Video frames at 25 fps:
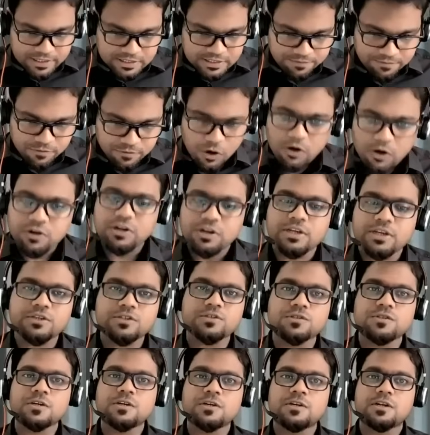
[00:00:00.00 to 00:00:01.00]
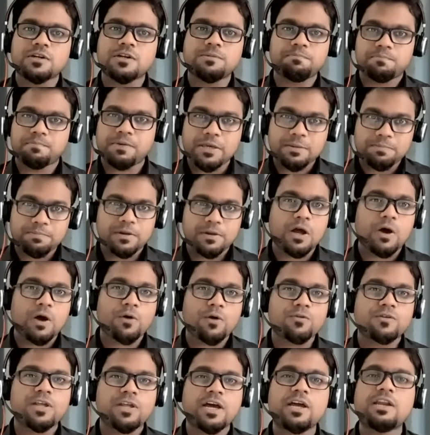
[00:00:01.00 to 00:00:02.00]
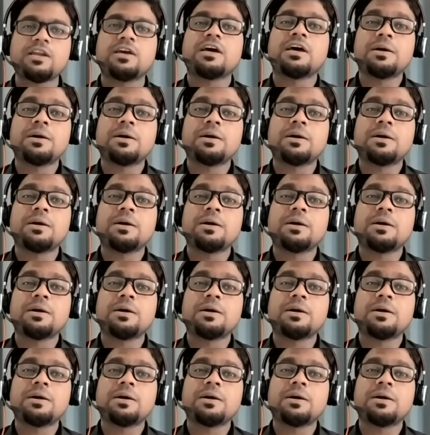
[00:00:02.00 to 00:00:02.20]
have not reached to certain people out there,